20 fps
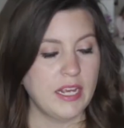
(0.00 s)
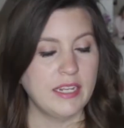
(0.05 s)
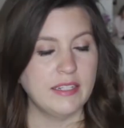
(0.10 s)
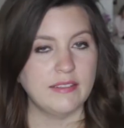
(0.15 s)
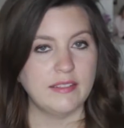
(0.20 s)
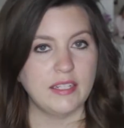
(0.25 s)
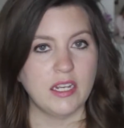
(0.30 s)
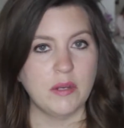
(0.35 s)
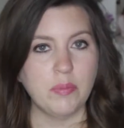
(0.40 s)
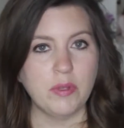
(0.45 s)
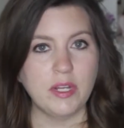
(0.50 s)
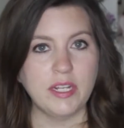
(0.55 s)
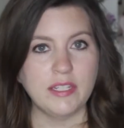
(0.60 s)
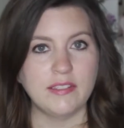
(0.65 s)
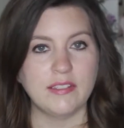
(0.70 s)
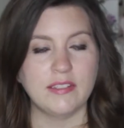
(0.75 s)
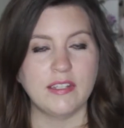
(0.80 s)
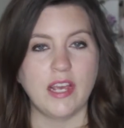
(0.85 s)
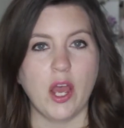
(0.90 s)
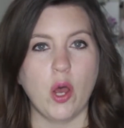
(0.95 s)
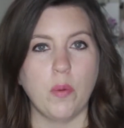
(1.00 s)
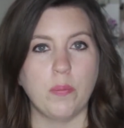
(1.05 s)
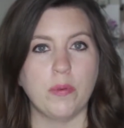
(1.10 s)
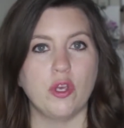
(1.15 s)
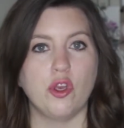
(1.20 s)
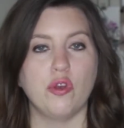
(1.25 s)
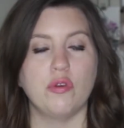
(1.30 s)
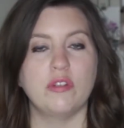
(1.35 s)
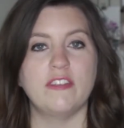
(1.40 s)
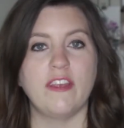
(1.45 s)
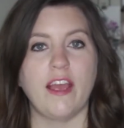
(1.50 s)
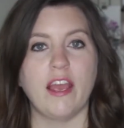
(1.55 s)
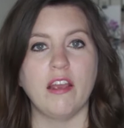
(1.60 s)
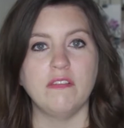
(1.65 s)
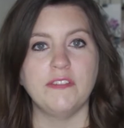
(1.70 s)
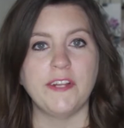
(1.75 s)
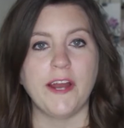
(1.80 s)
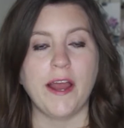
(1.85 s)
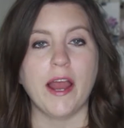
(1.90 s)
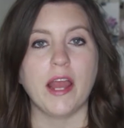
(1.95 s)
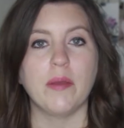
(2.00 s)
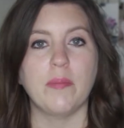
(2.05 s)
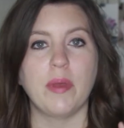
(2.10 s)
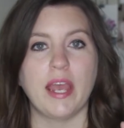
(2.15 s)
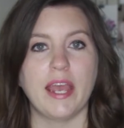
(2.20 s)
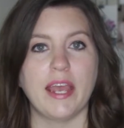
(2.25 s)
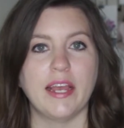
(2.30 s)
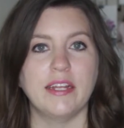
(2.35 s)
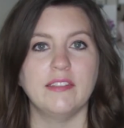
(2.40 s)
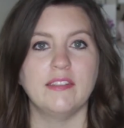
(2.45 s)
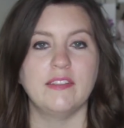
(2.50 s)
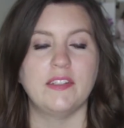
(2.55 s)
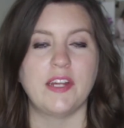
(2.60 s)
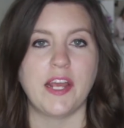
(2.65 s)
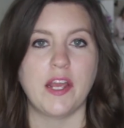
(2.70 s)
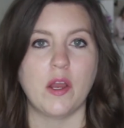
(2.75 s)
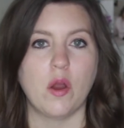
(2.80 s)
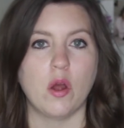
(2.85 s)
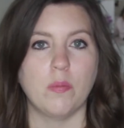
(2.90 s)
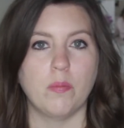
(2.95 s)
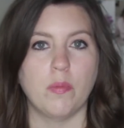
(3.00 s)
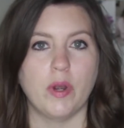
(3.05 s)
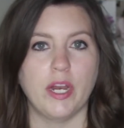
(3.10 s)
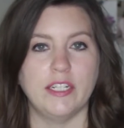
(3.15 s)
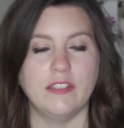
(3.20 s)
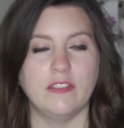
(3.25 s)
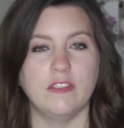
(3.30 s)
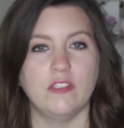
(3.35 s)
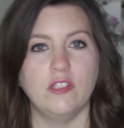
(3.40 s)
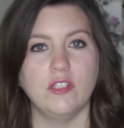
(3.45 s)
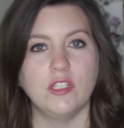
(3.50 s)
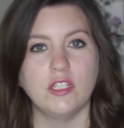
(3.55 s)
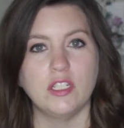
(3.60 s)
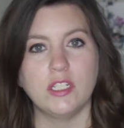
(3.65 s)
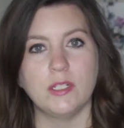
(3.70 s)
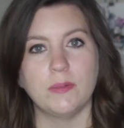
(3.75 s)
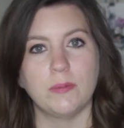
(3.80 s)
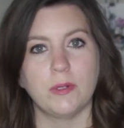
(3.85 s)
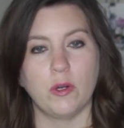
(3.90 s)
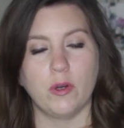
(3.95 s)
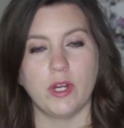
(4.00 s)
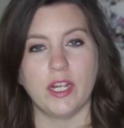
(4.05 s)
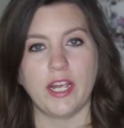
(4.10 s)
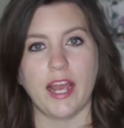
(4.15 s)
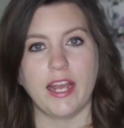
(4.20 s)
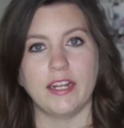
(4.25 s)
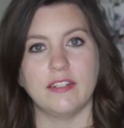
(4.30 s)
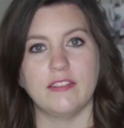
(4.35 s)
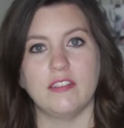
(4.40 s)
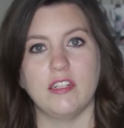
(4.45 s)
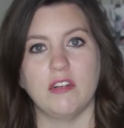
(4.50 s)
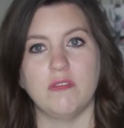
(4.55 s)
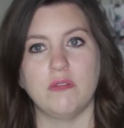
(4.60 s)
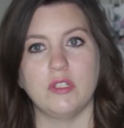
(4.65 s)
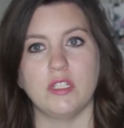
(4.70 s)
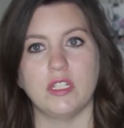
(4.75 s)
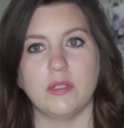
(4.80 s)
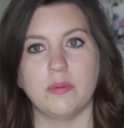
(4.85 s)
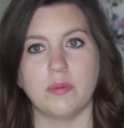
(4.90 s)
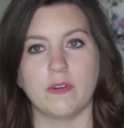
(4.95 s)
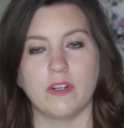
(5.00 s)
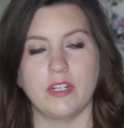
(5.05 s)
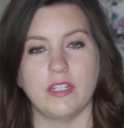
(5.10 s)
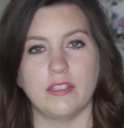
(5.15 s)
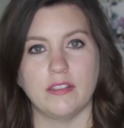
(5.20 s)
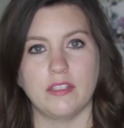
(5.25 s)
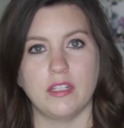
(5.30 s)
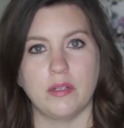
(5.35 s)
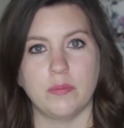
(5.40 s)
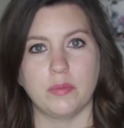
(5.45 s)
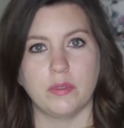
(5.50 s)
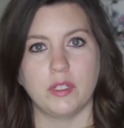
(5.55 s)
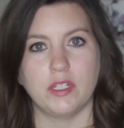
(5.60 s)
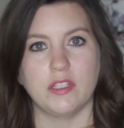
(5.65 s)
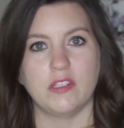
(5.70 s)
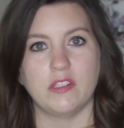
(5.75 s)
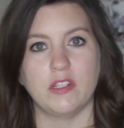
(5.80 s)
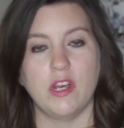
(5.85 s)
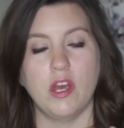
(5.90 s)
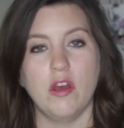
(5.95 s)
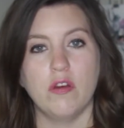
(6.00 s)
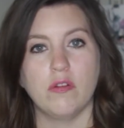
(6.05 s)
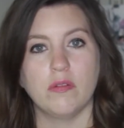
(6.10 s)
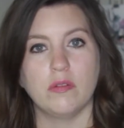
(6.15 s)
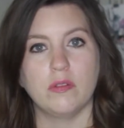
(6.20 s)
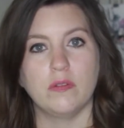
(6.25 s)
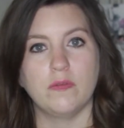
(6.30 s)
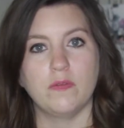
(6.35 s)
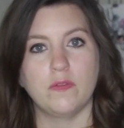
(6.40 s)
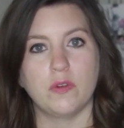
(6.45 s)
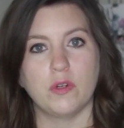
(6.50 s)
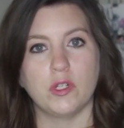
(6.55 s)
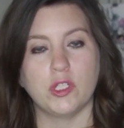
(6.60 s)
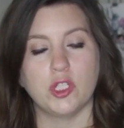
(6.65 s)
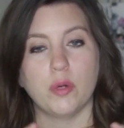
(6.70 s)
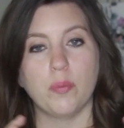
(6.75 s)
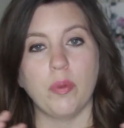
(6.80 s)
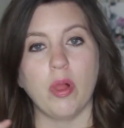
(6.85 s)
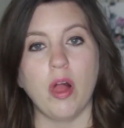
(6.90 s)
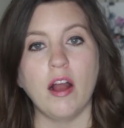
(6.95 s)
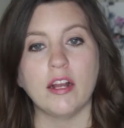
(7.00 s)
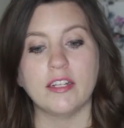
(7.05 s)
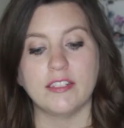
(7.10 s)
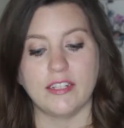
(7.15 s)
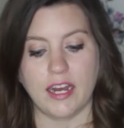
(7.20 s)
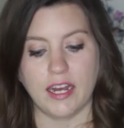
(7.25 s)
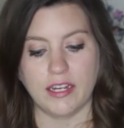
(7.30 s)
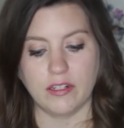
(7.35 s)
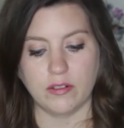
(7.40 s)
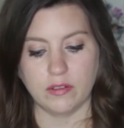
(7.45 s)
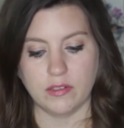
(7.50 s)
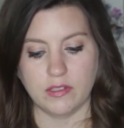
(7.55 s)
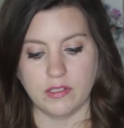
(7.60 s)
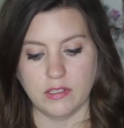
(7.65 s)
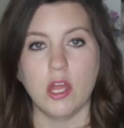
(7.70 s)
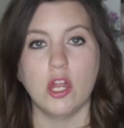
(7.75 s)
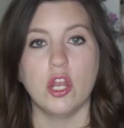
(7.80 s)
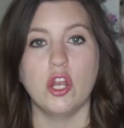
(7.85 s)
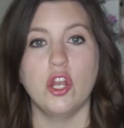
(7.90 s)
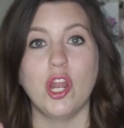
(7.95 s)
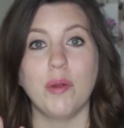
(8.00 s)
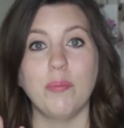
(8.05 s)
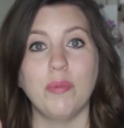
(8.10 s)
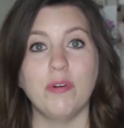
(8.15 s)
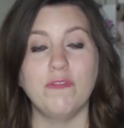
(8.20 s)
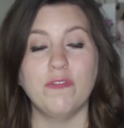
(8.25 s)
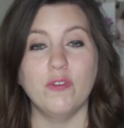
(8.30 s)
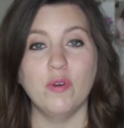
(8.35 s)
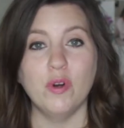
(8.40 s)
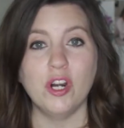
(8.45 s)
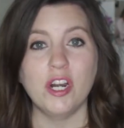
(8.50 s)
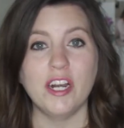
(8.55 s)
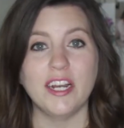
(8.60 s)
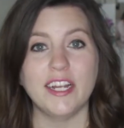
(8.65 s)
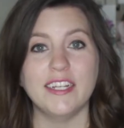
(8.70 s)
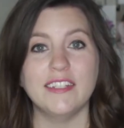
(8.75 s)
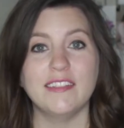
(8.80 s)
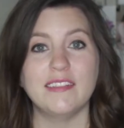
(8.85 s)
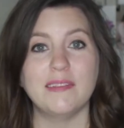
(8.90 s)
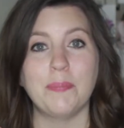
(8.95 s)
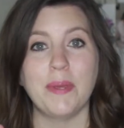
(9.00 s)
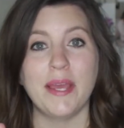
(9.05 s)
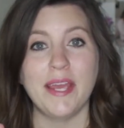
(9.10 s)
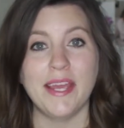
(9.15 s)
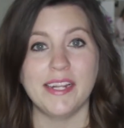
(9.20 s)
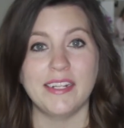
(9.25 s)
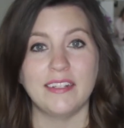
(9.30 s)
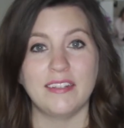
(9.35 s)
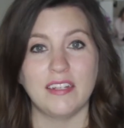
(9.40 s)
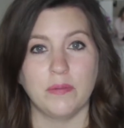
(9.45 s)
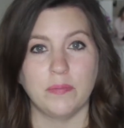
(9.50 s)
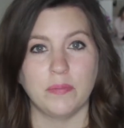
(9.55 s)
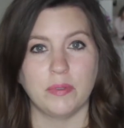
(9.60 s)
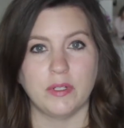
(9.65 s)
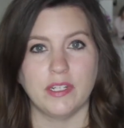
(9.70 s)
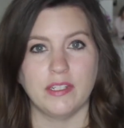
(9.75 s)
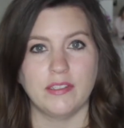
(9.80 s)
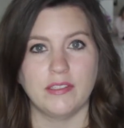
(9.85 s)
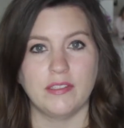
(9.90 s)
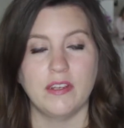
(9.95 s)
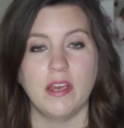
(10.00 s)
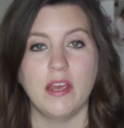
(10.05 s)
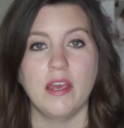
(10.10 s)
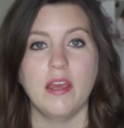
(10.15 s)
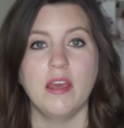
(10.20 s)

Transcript: Templates help you save time and stay on brand. So you can create several different templates for your blog titles. Number 4 is pin templates.